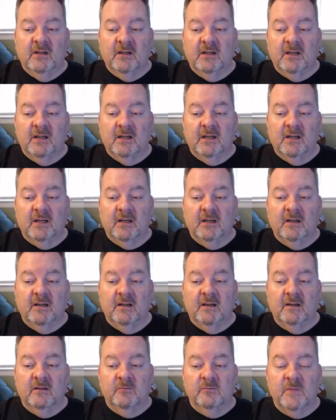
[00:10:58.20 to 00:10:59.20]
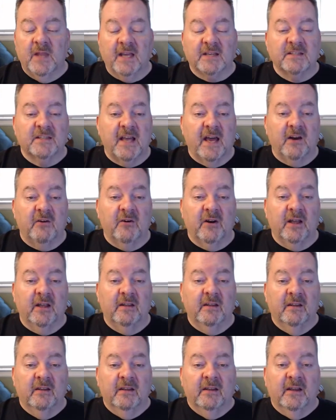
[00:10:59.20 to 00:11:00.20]
next Saturday.
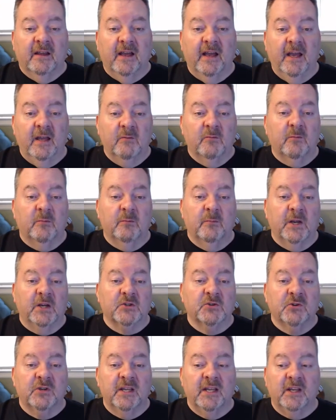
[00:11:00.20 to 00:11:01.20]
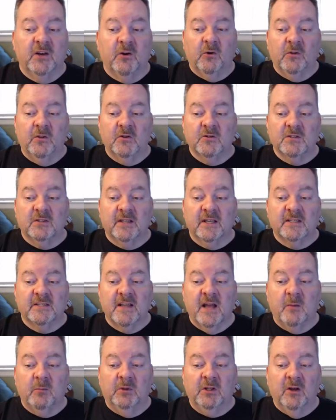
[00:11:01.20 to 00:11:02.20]
And make sure you hit those links
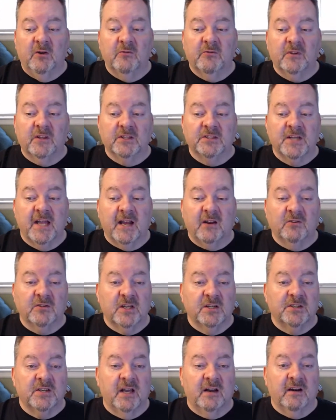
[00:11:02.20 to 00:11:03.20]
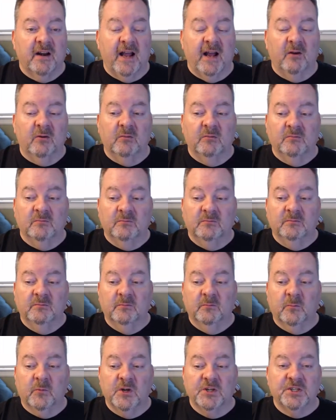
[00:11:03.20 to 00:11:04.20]
down below for the channels I shouted out.
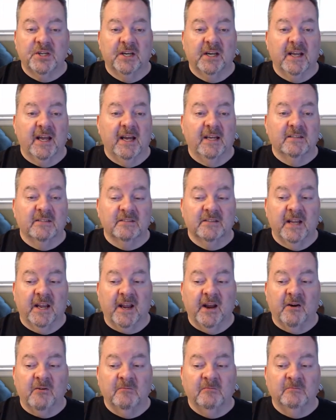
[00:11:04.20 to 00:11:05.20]
Appreciate you guys. Take care.